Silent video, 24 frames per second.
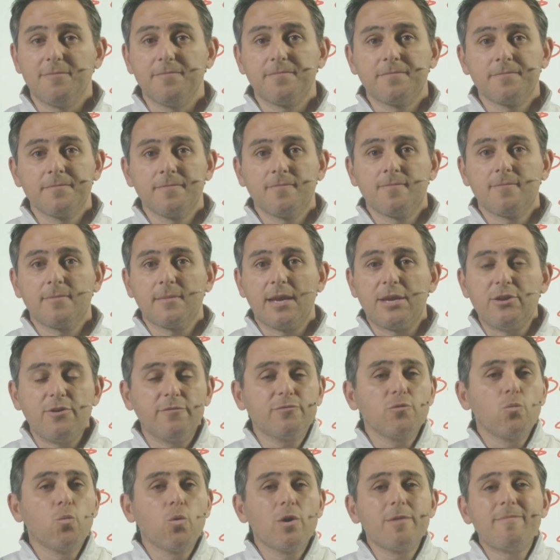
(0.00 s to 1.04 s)
And you don't
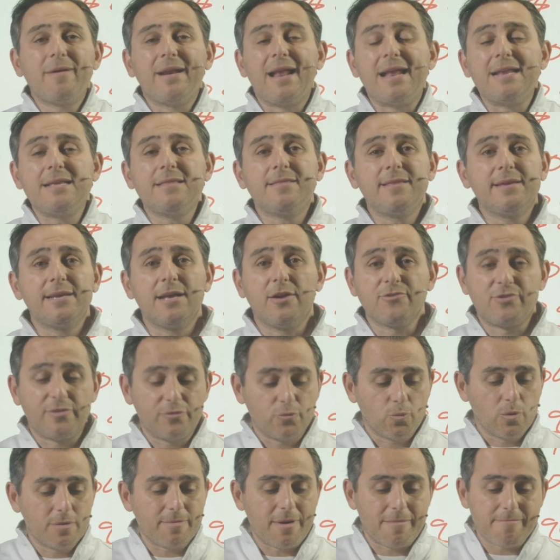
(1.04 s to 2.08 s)
have to worry about anything else. You don't have to
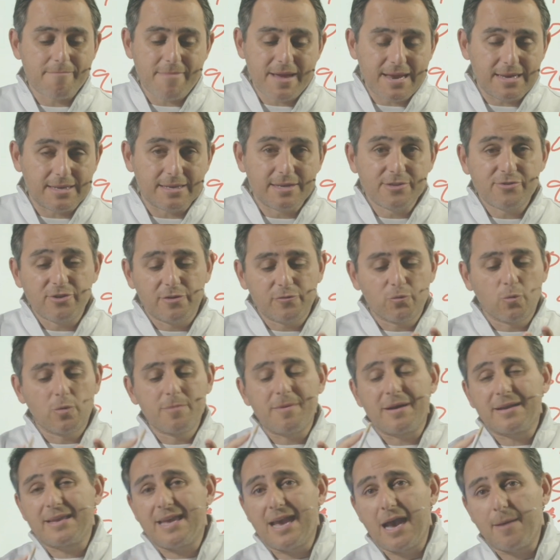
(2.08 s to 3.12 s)
worry about maintenance. You don't have to worry
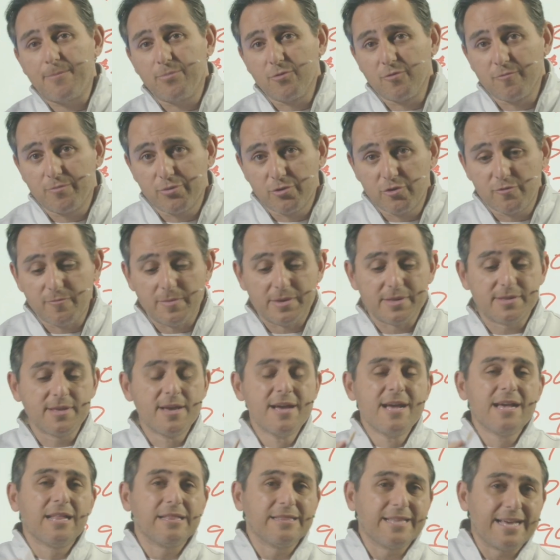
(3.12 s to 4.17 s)
about capital improvements,
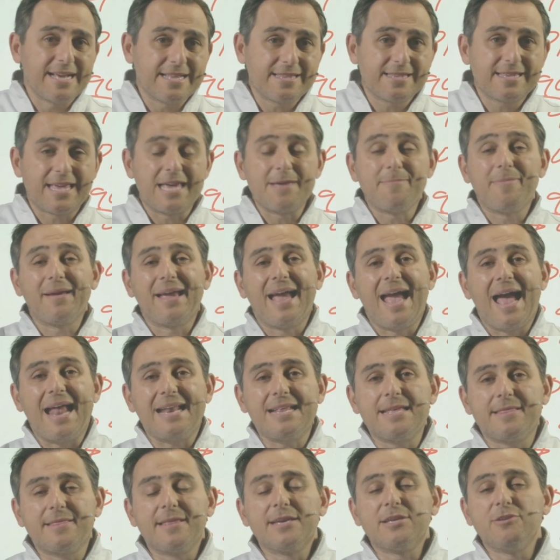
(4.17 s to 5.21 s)
landscaping,
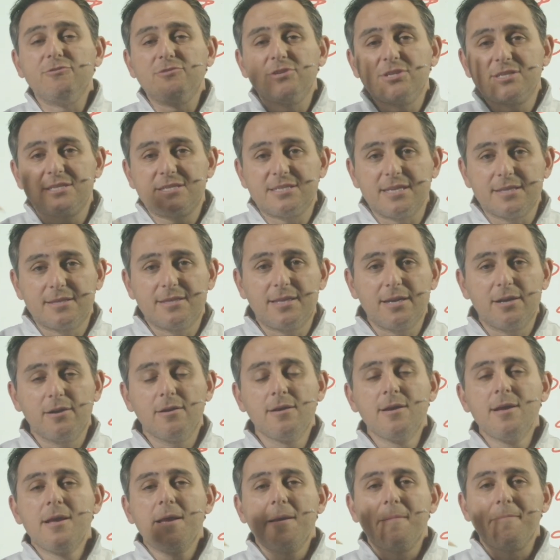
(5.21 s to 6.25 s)
anything. You just sit there,
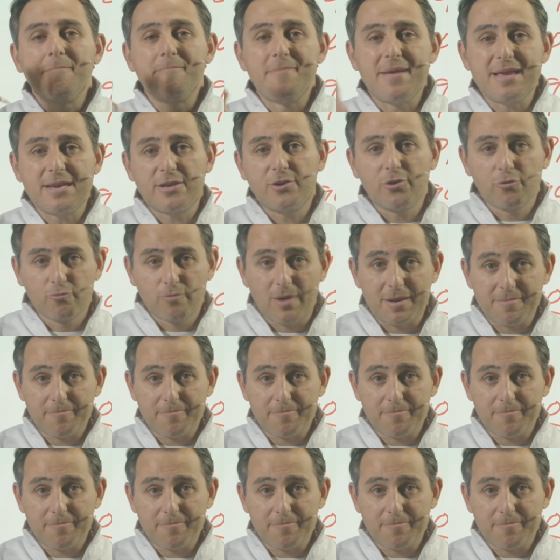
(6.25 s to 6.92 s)
make your rent